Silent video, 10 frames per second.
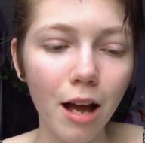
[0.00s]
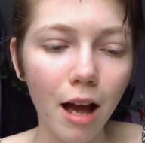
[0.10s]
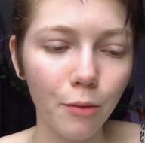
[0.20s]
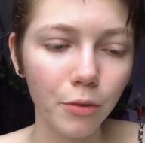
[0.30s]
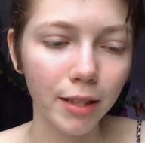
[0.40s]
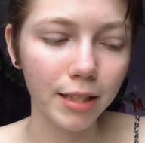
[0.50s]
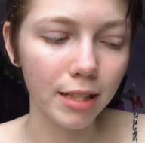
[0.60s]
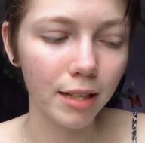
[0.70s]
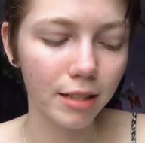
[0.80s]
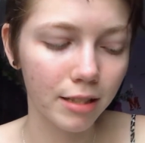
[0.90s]
I'm really
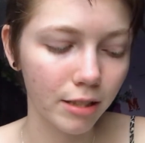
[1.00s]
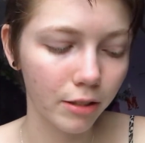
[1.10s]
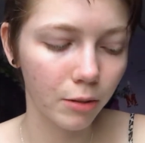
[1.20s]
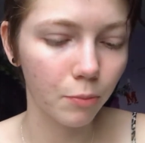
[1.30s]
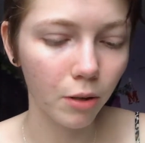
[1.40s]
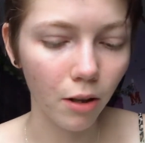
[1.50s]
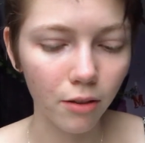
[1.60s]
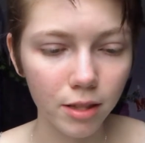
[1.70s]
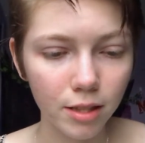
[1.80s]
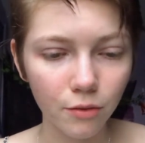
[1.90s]
excited to put all
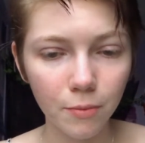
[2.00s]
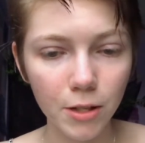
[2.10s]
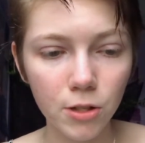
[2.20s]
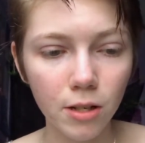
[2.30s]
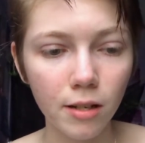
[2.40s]
this information